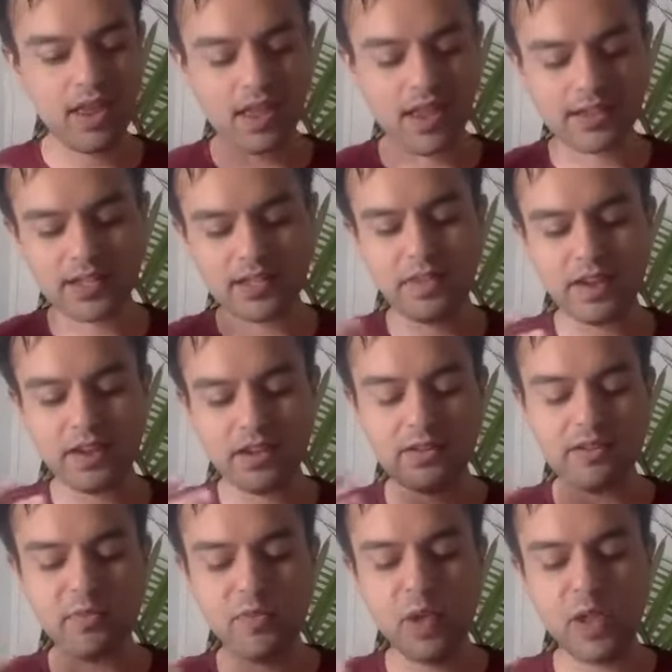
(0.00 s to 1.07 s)
I see a
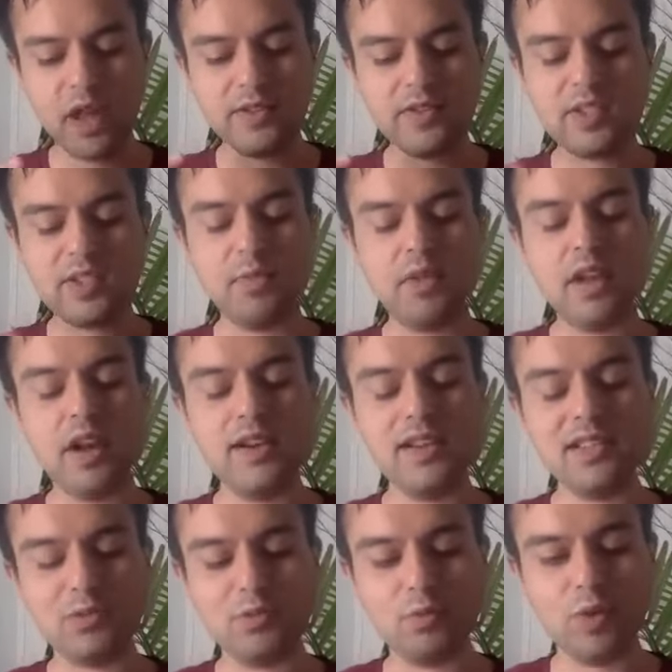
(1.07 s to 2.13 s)
lot of
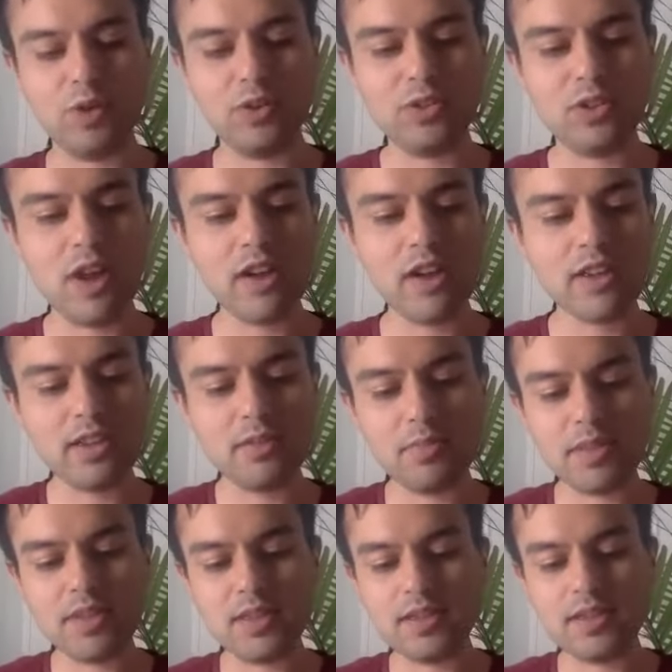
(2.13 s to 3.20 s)
similarities with what you're talking,
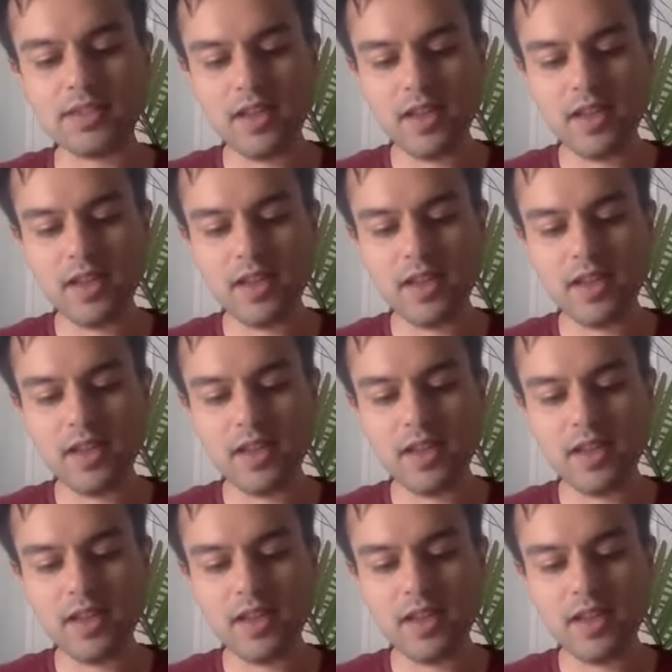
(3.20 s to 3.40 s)
but this